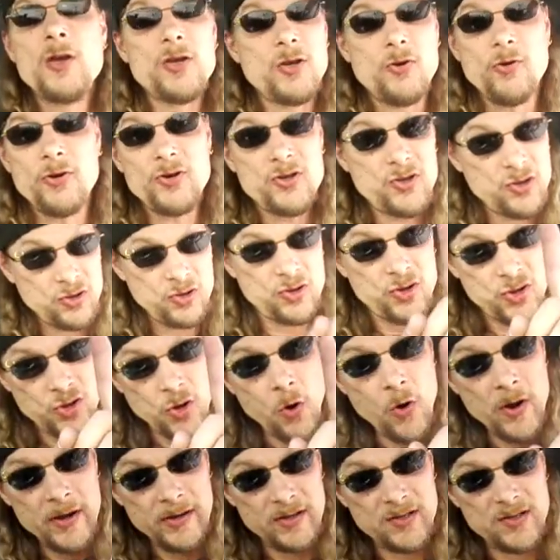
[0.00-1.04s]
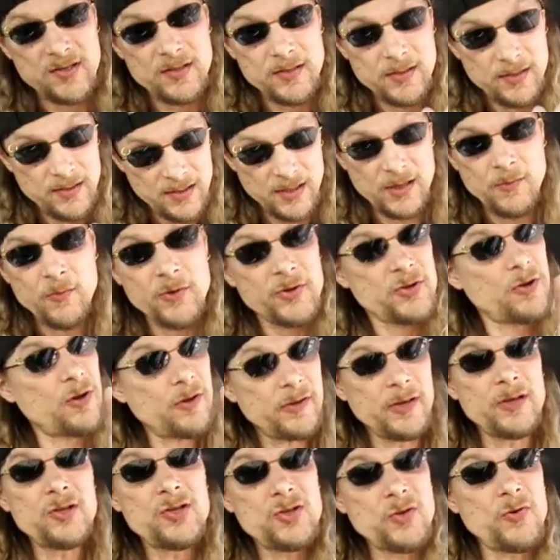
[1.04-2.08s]
your choice. See, we're
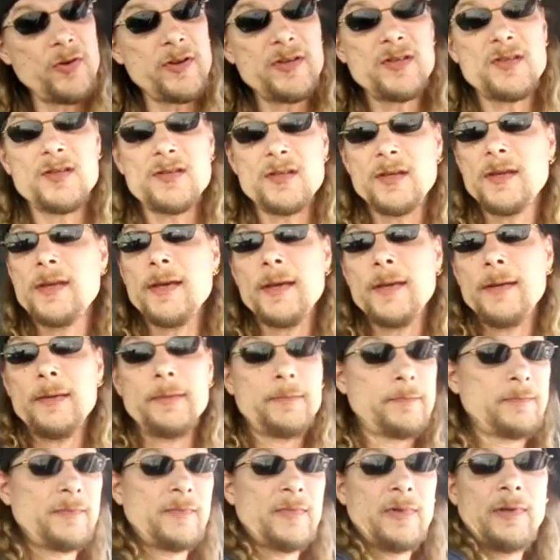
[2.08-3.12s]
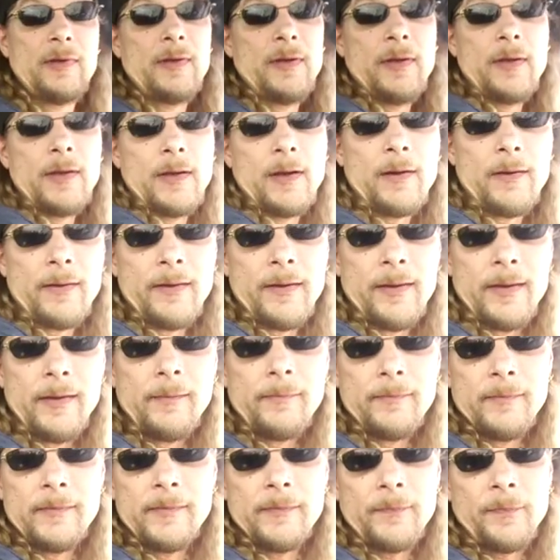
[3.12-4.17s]
talking choices again.
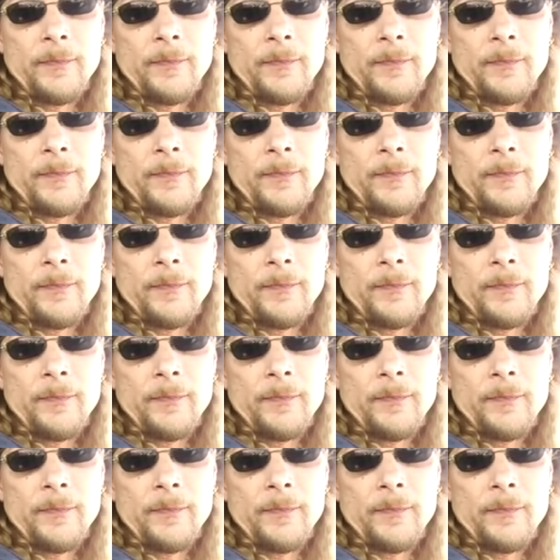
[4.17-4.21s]
Alright.